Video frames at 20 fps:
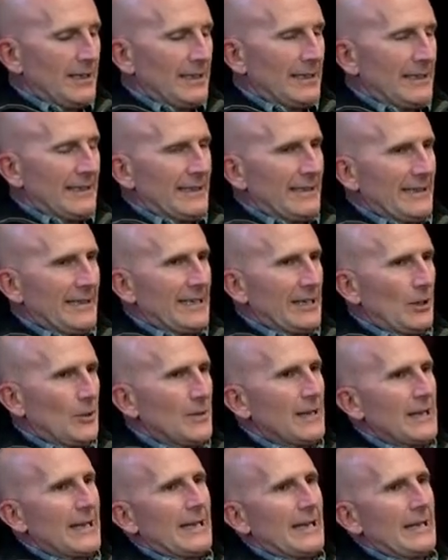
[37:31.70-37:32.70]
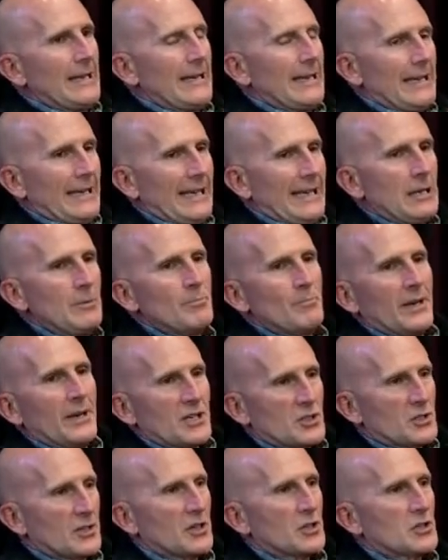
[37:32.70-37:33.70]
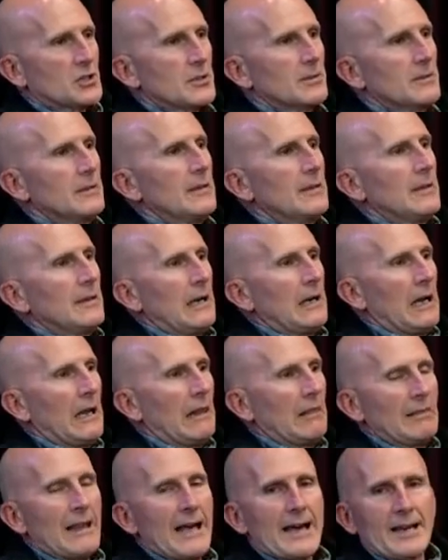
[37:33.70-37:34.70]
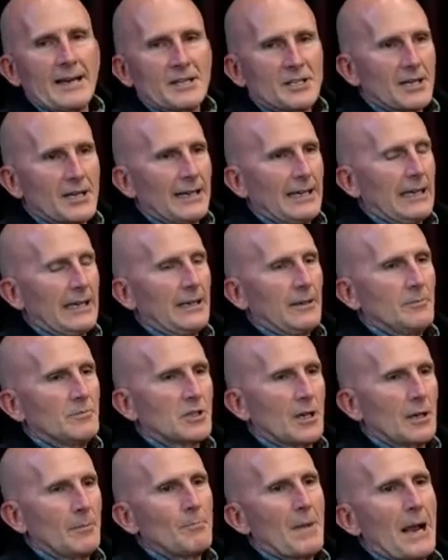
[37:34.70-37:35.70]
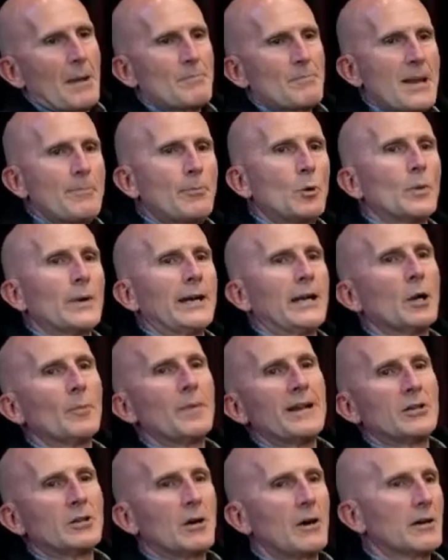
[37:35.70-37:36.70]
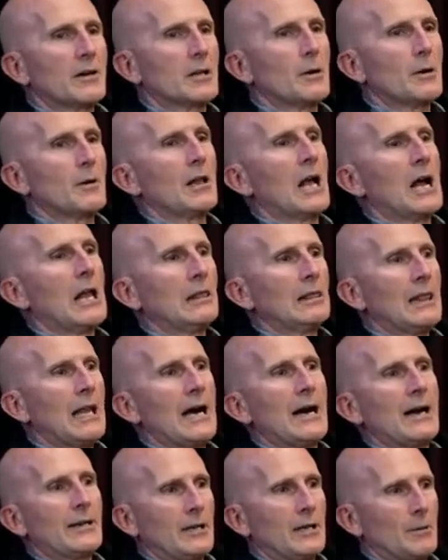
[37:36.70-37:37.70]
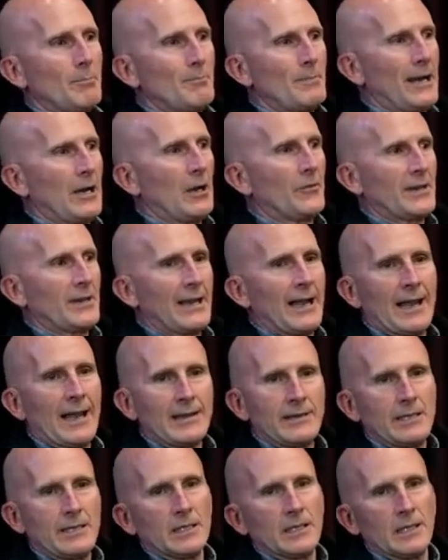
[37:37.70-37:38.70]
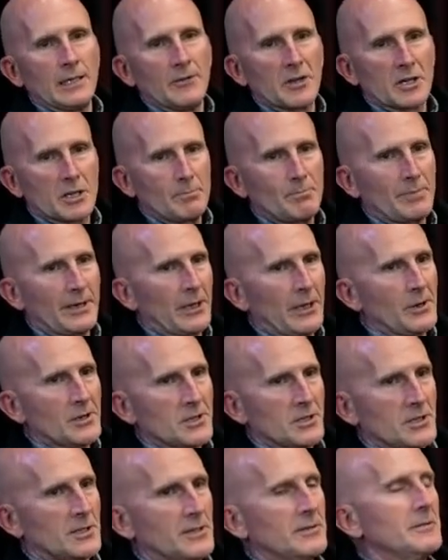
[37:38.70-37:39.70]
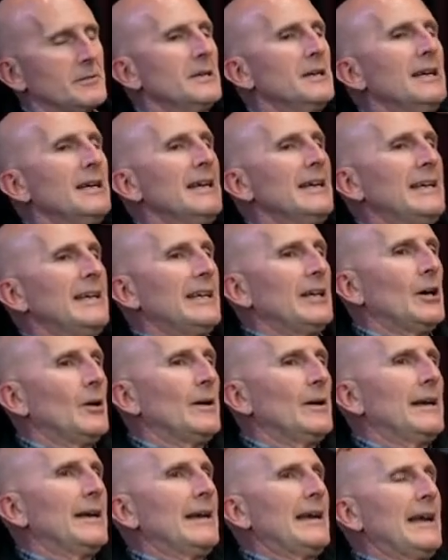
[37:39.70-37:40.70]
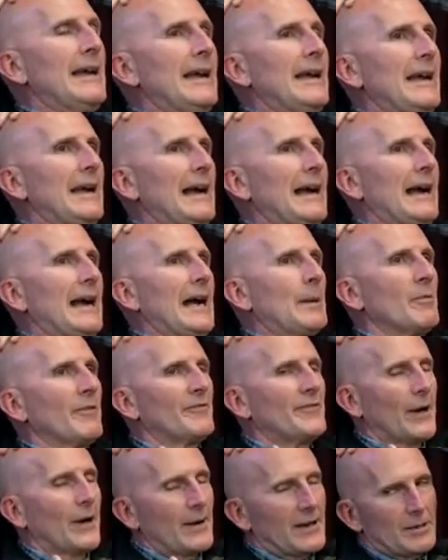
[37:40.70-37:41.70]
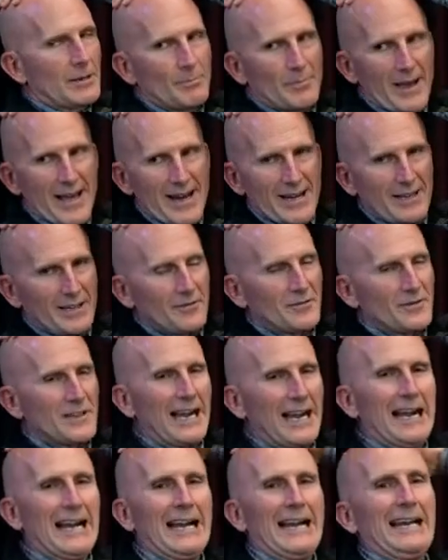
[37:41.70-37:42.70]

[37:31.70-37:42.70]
you know, in business, a lot of times my people will hear me talk a, a lot about the idea of a comparison. You know, I'm a very competitive guy.